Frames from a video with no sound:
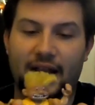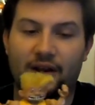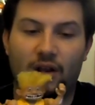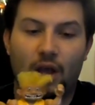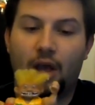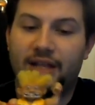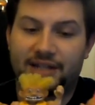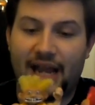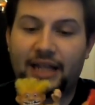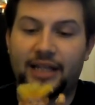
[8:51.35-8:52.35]
And
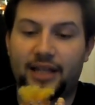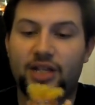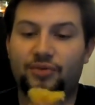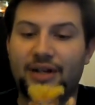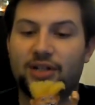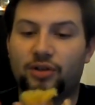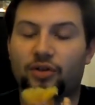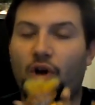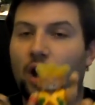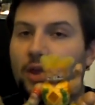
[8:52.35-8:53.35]
sadly, these 3
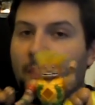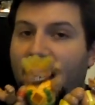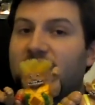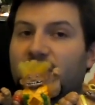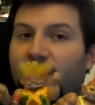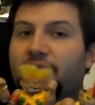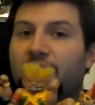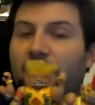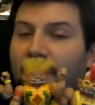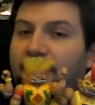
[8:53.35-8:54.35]
are the best of
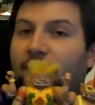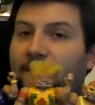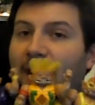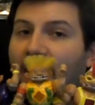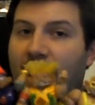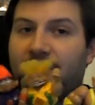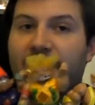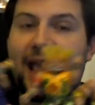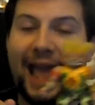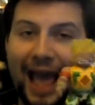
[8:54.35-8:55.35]
the 5.
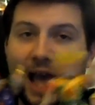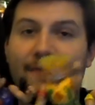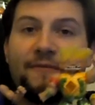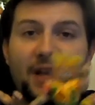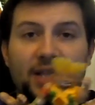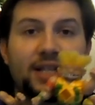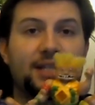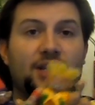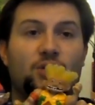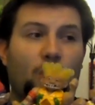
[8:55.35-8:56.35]
They had
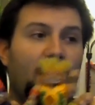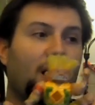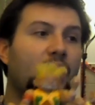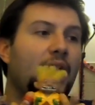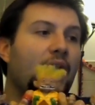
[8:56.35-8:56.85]
villains as well.